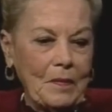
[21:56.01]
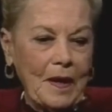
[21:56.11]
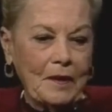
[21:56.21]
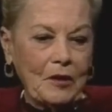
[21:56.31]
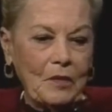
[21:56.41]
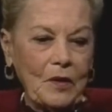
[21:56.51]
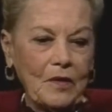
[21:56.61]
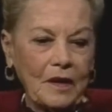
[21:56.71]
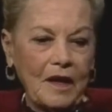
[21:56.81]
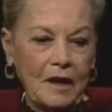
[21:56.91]
man
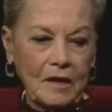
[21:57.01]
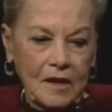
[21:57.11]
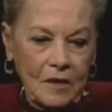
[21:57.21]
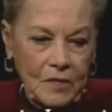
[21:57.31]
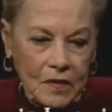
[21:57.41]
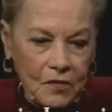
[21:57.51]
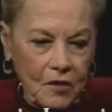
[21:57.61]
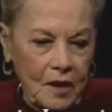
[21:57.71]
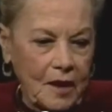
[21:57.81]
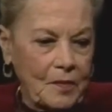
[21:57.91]
communicating, some
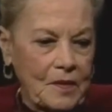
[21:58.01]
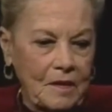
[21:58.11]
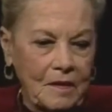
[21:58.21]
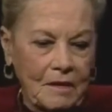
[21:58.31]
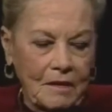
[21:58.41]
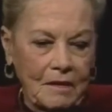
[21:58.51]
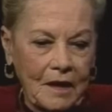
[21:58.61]
scribe sitting there,